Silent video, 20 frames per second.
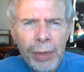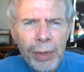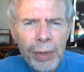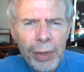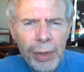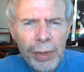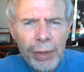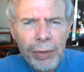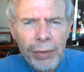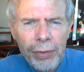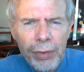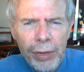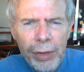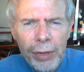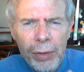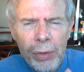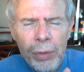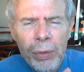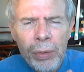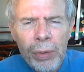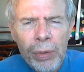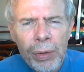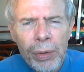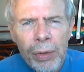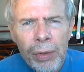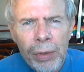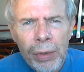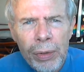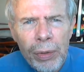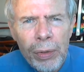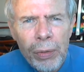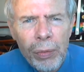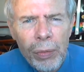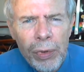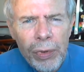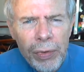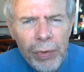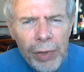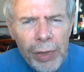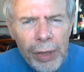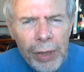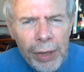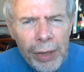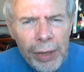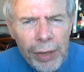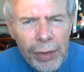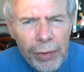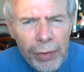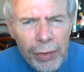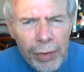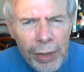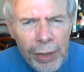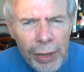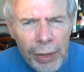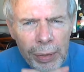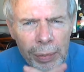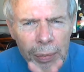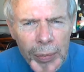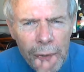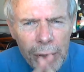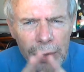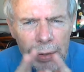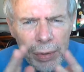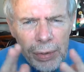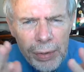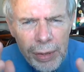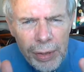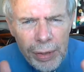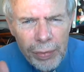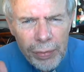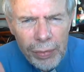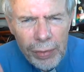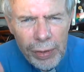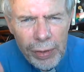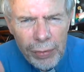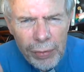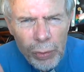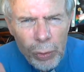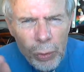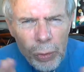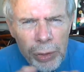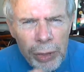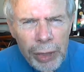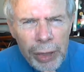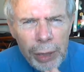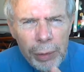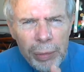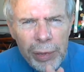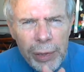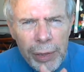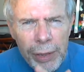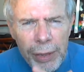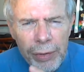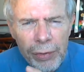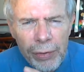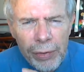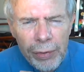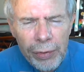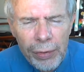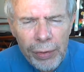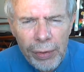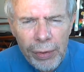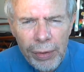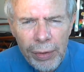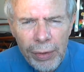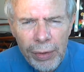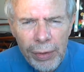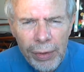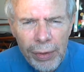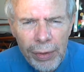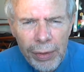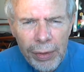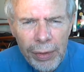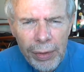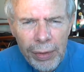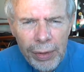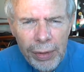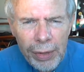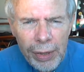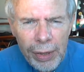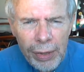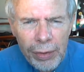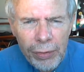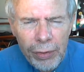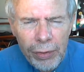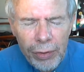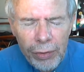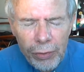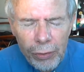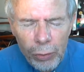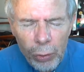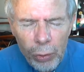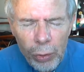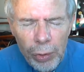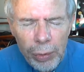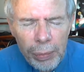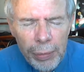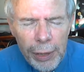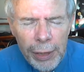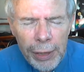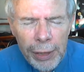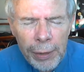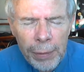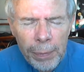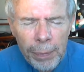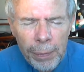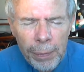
until we feel that he's done. But if you're in that place, then just join me